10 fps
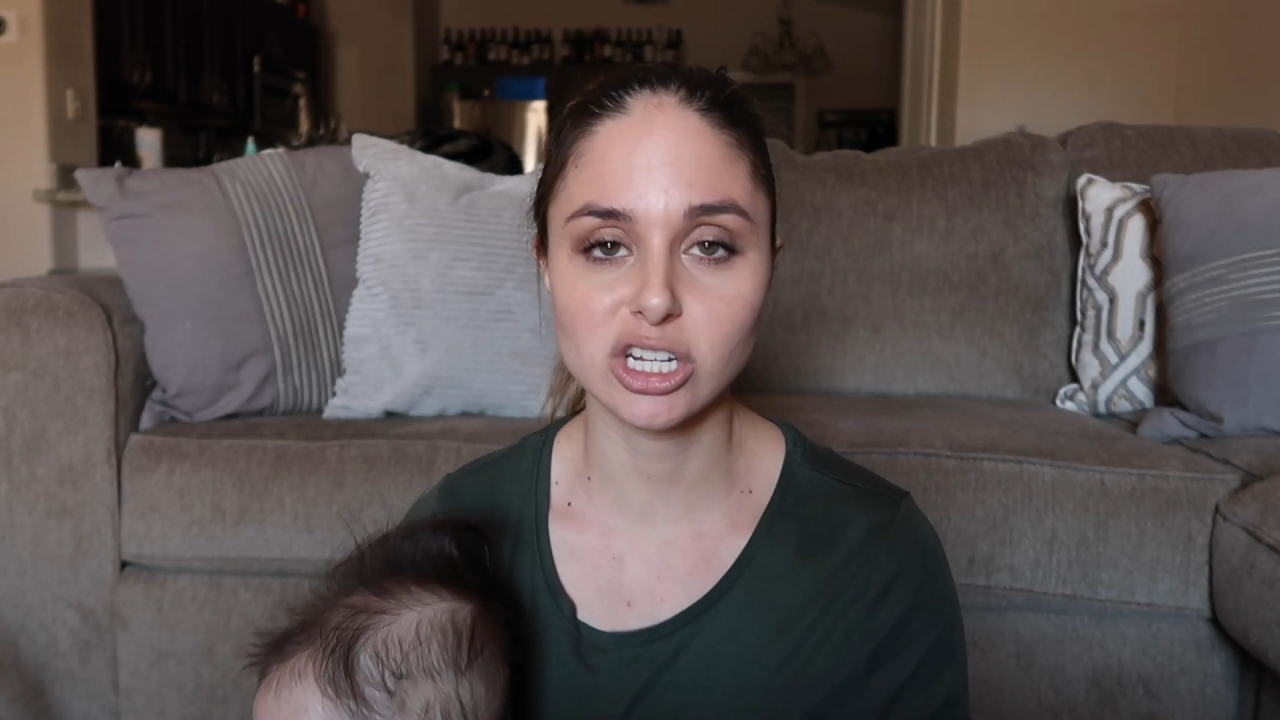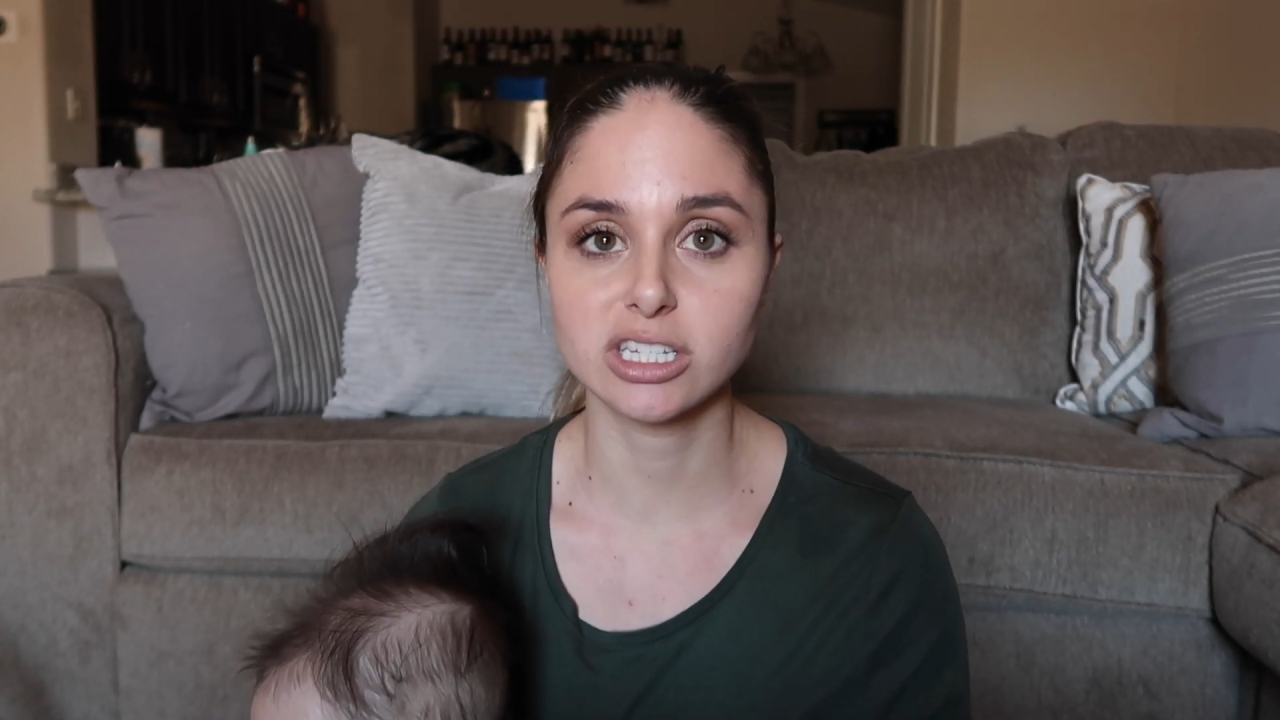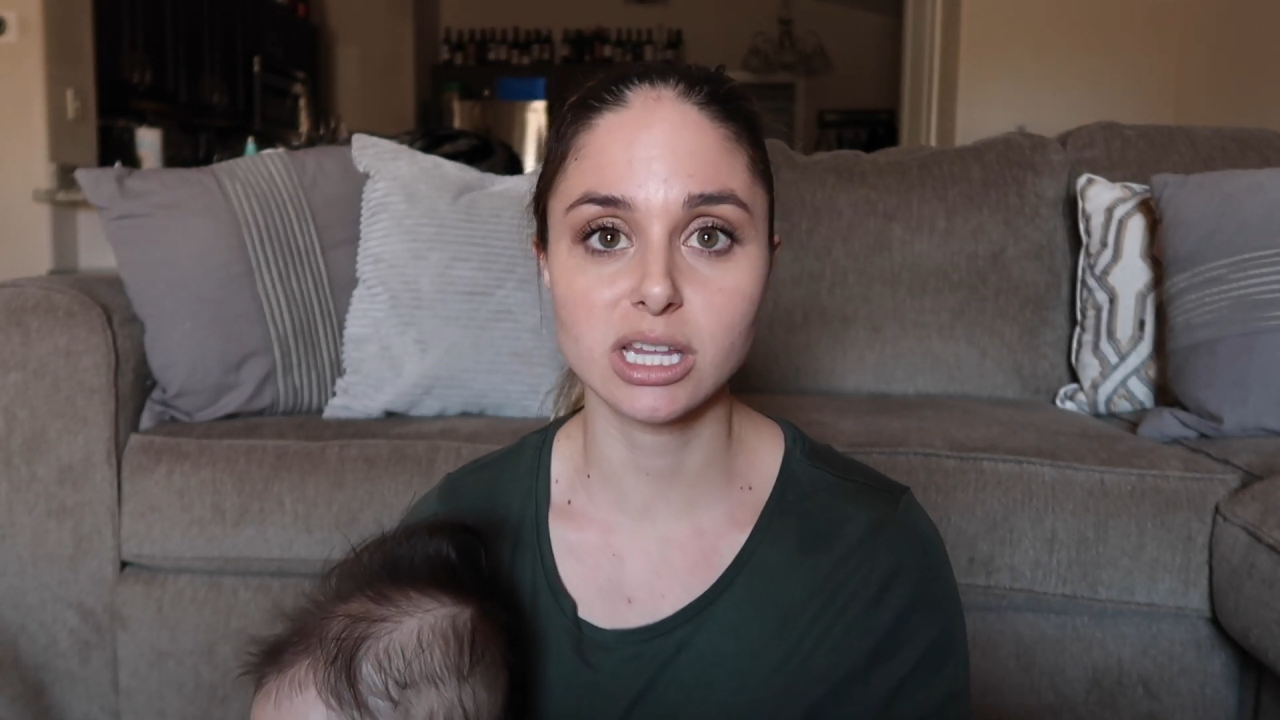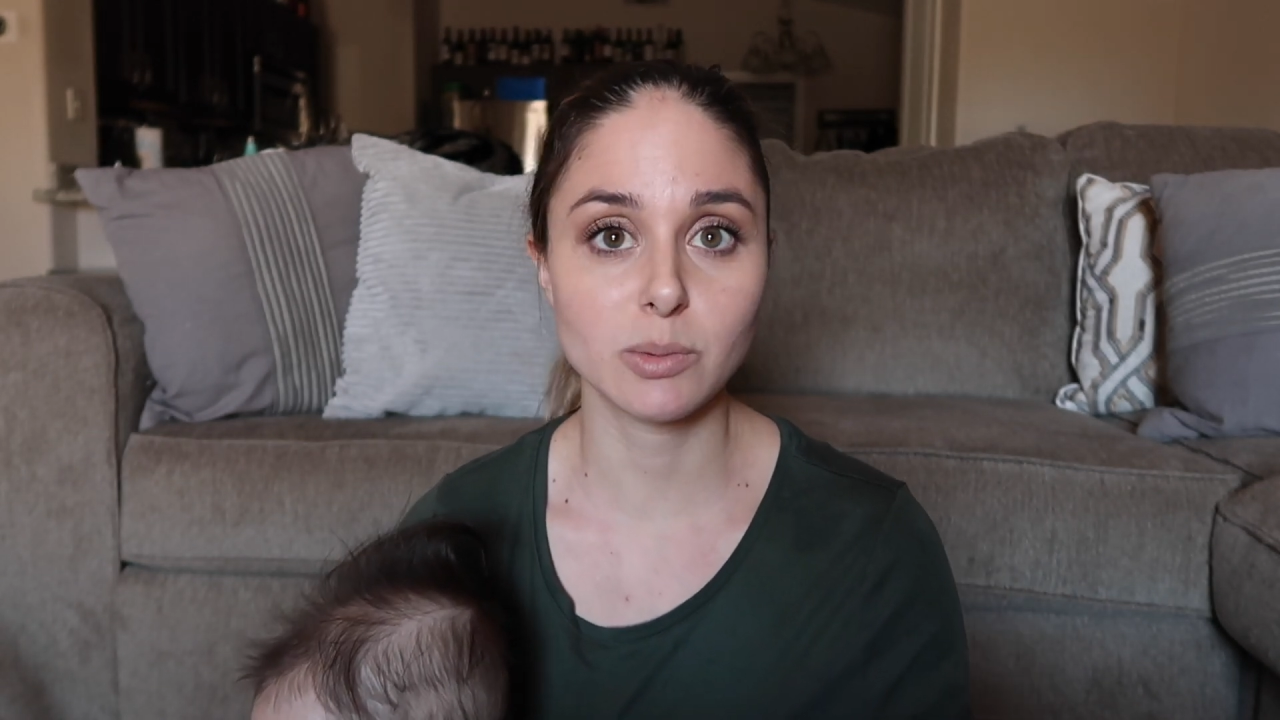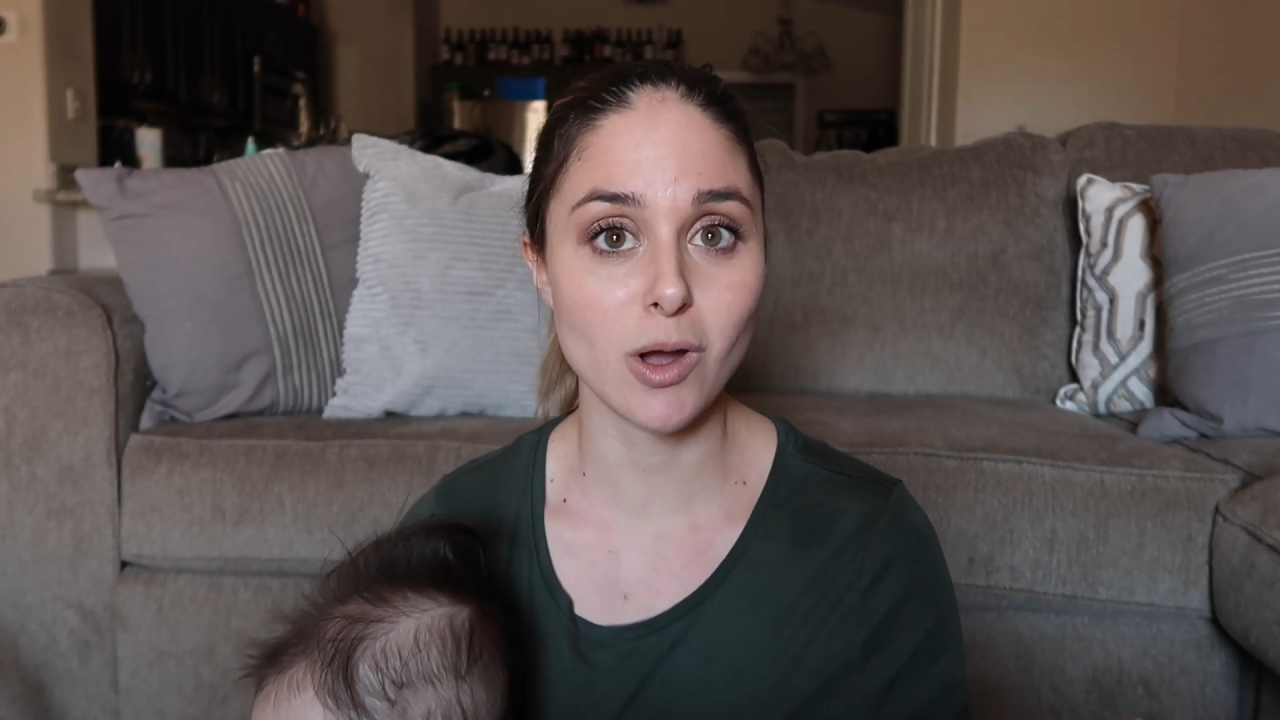She'd
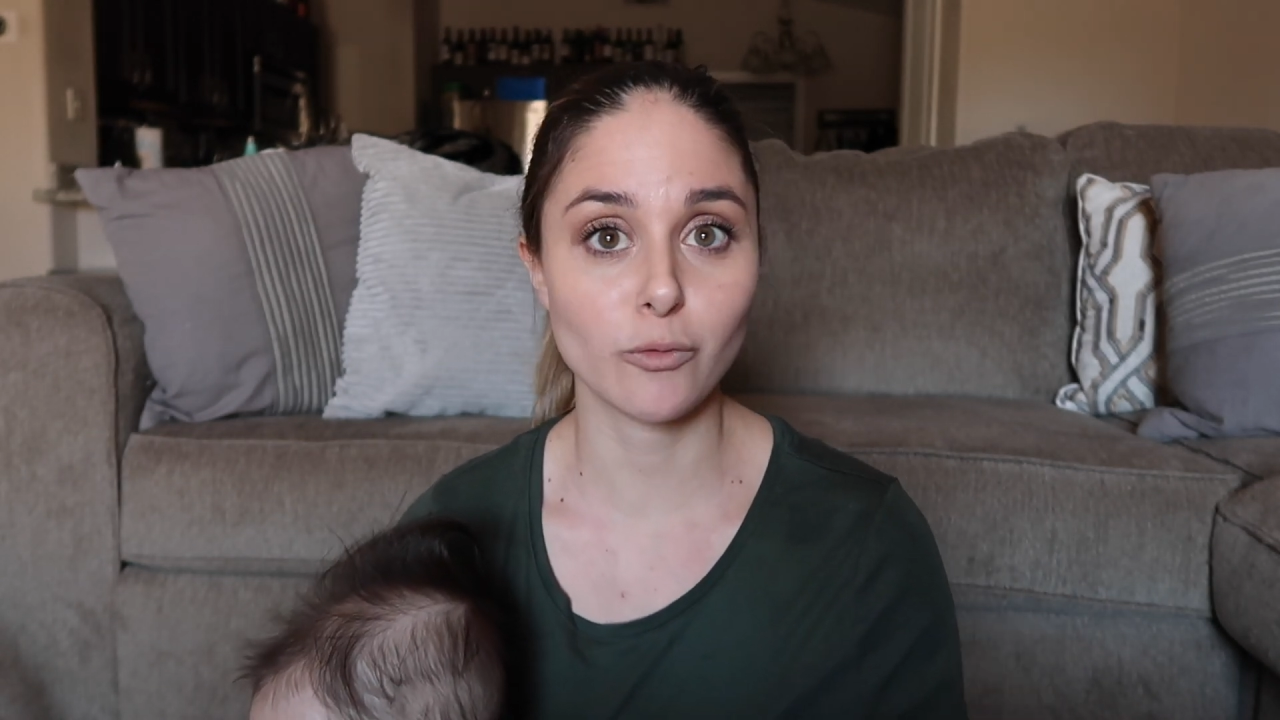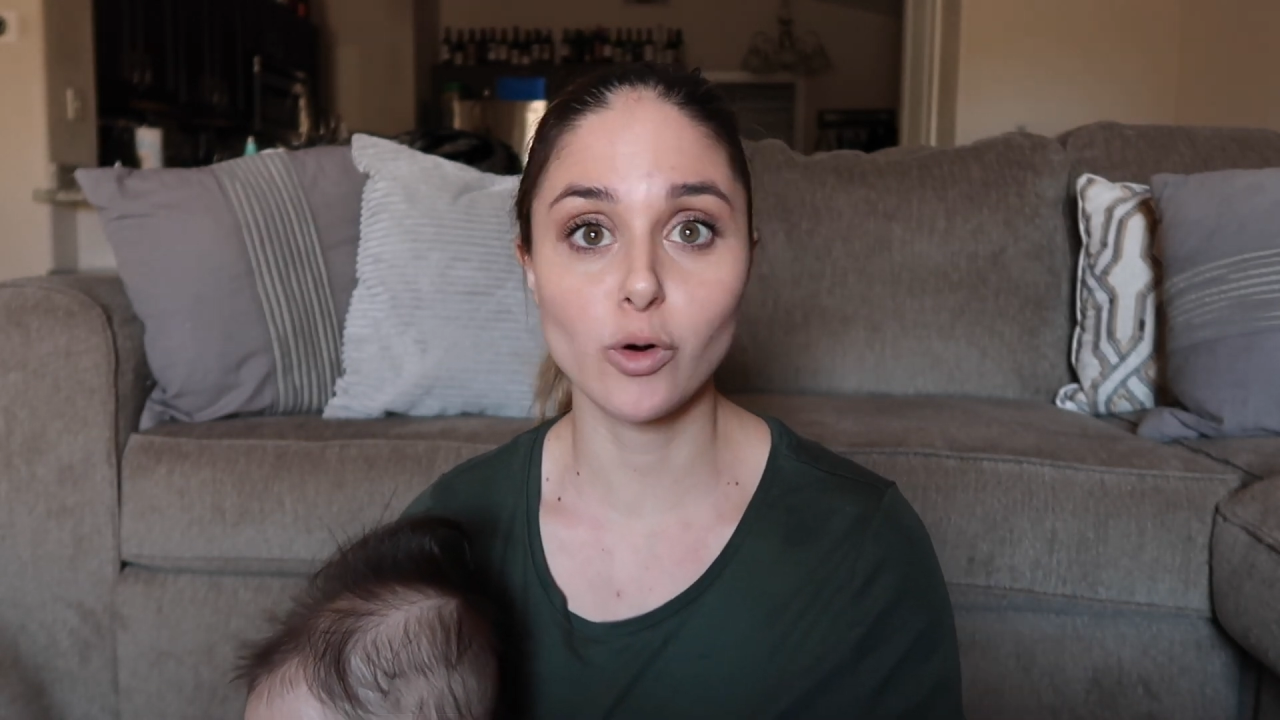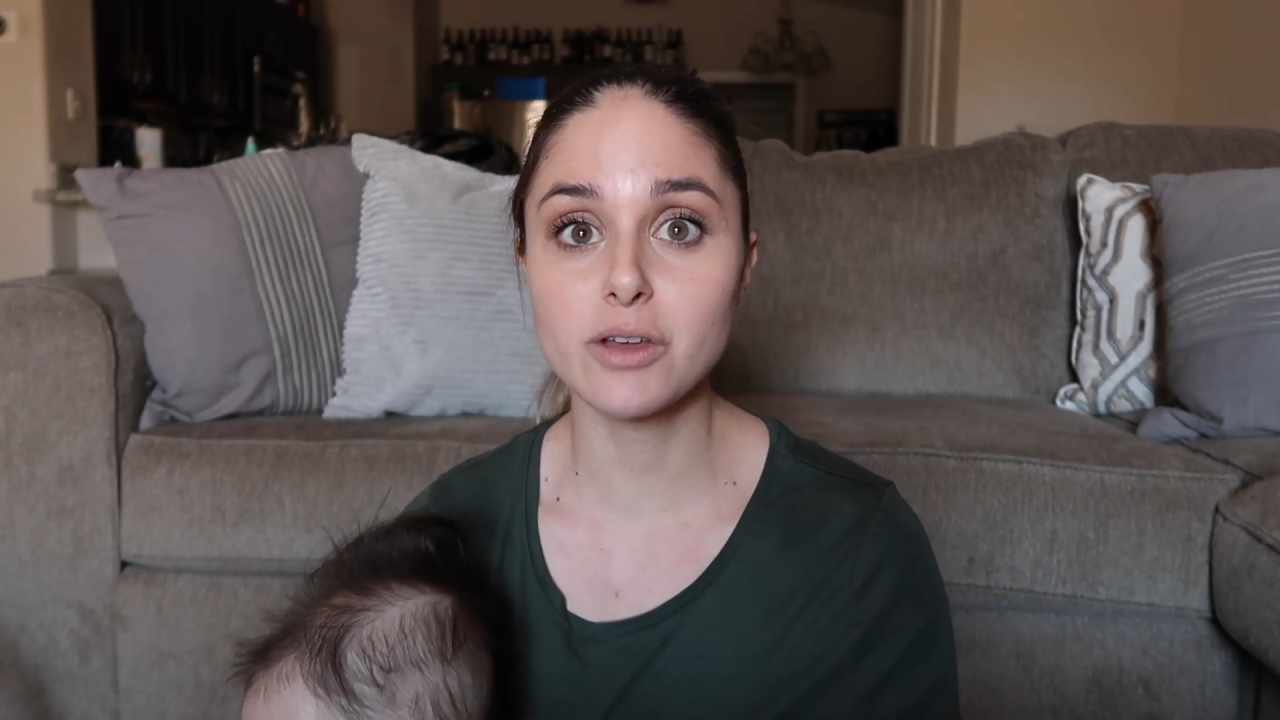sleep about